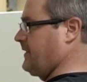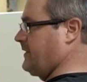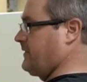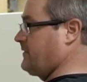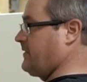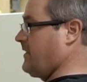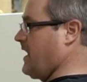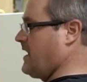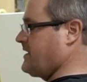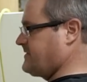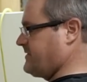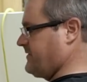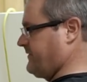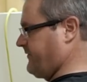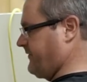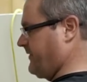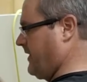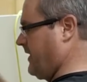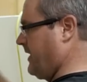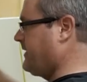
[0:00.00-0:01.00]
across the
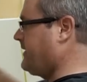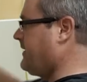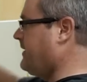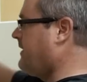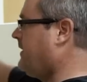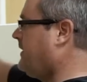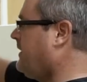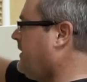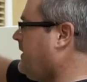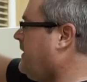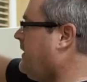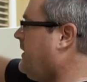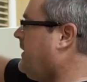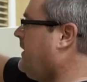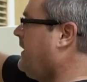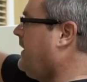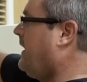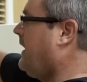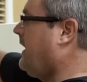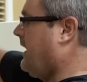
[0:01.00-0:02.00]
front.
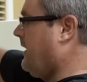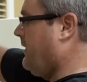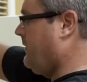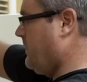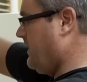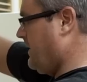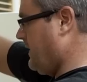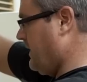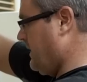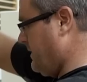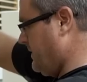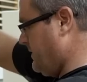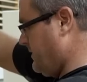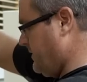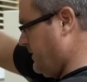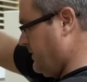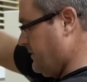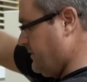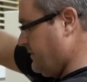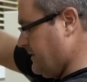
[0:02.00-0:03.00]
And what I'm going to
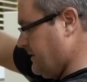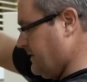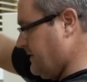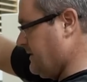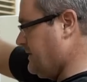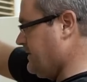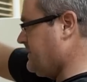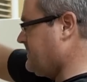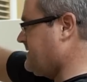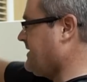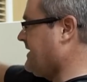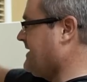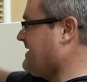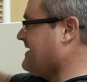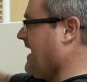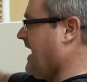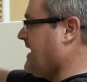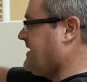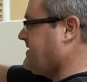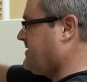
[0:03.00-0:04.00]
do is
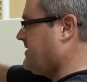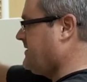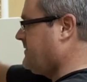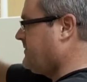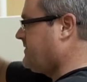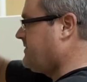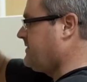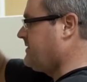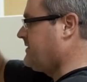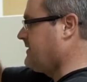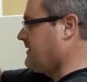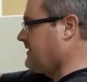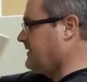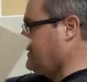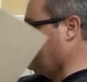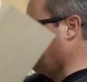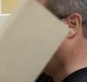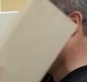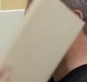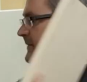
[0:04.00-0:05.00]
attach them to
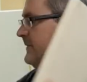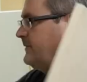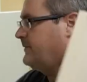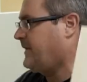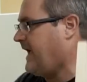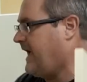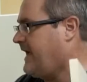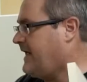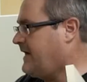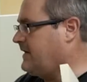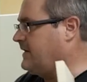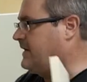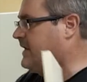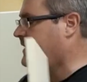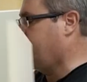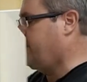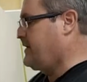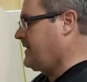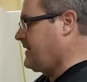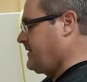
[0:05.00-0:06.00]
the panel
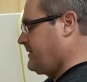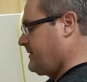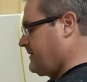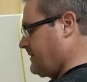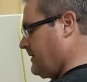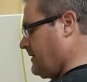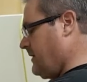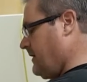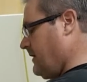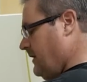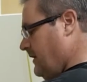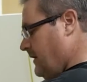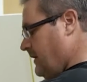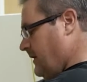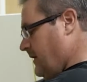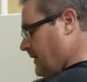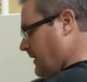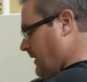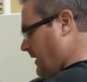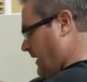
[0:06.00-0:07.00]
underneath.
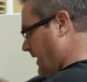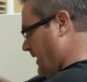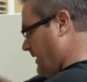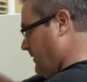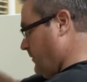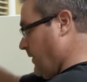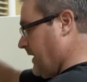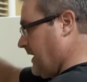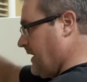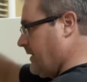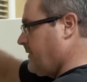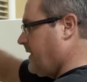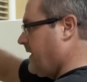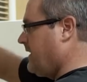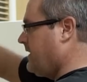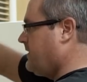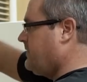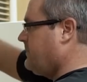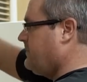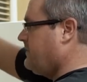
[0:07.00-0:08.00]
And the way I'm going
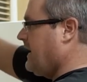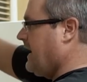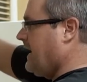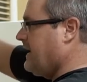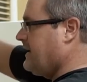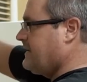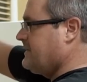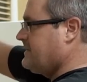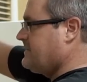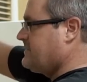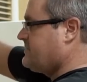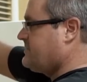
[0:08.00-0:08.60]
to do that is